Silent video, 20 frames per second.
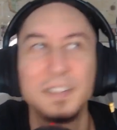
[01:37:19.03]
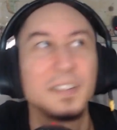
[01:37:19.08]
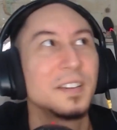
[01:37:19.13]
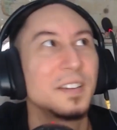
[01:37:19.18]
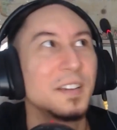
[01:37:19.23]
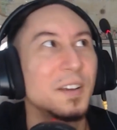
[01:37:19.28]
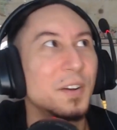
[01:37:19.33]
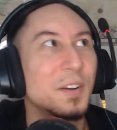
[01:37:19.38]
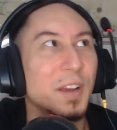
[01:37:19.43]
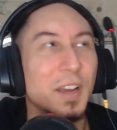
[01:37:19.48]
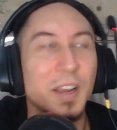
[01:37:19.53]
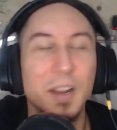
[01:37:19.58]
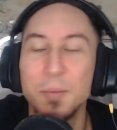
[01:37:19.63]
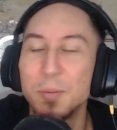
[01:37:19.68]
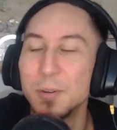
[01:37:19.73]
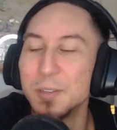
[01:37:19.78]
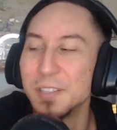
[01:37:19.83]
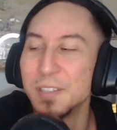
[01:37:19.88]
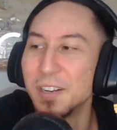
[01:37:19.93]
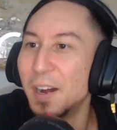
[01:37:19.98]
Okay, I
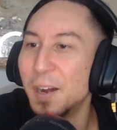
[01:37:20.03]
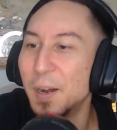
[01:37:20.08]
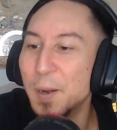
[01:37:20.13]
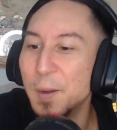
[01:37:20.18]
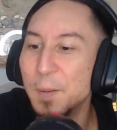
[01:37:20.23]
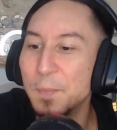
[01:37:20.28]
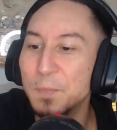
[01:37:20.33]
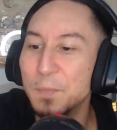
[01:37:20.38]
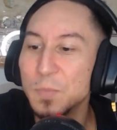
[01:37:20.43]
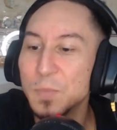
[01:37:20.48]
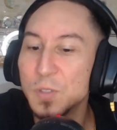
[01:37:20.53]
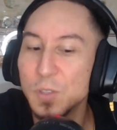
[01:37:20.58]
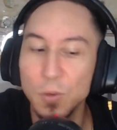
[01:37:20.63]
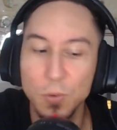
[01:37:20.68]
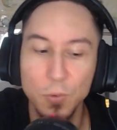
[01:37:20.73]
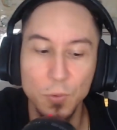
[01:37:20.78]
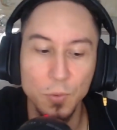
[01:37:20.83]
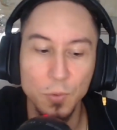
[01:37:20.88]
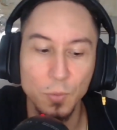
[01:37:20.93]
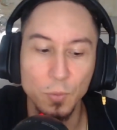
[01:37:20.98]
appreciate it.
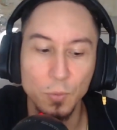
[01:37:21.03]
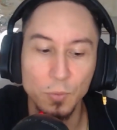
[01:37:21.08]
So